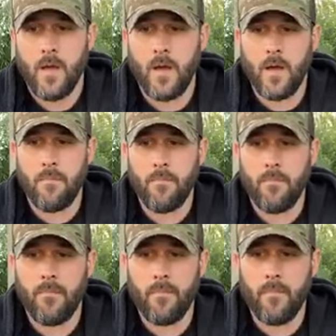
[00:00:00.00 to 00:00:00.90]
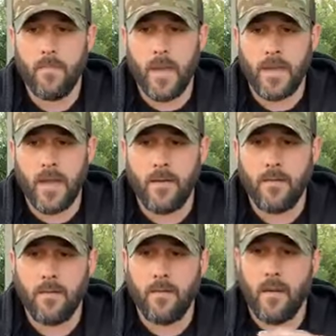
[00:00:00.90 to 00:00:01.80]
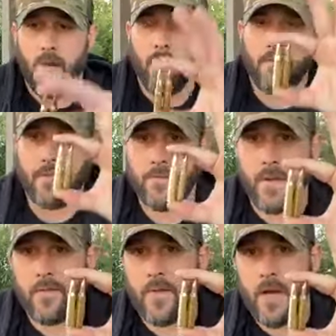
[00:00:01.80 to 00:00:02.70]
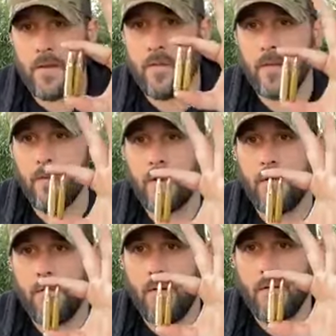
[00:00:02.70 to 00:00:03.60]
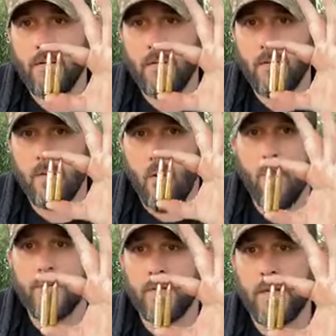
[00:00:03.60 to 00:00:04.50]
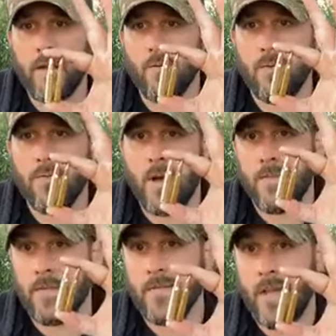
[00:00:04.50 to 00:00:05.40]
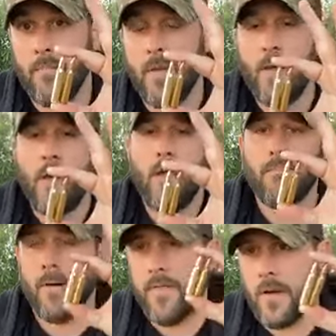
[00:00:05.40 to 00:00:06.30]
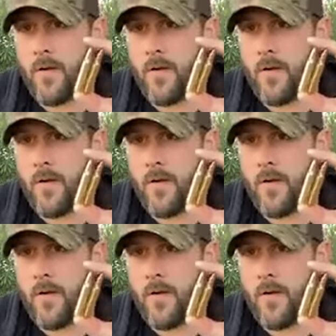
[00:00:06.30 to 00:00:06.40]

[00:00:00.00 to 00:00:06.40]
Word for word: Um, again, on for face value, they look almost identical, if not the same, but they